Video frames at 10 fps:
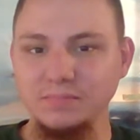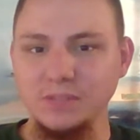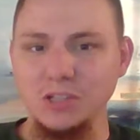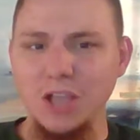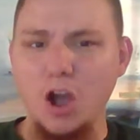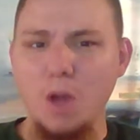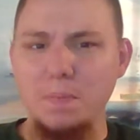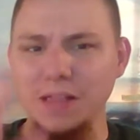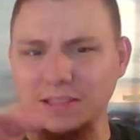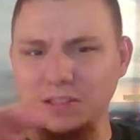So I hope you
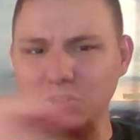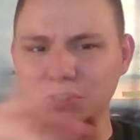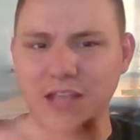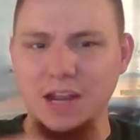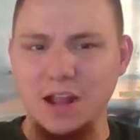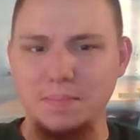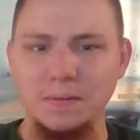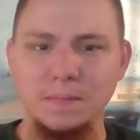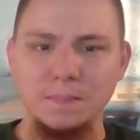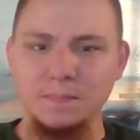like the new setup.
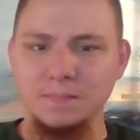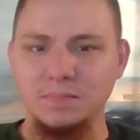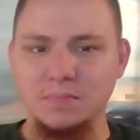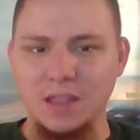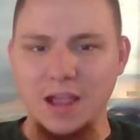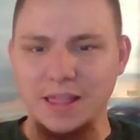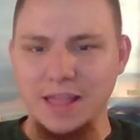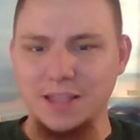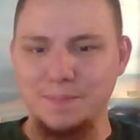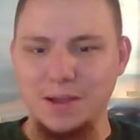I
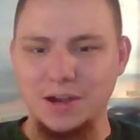like it better.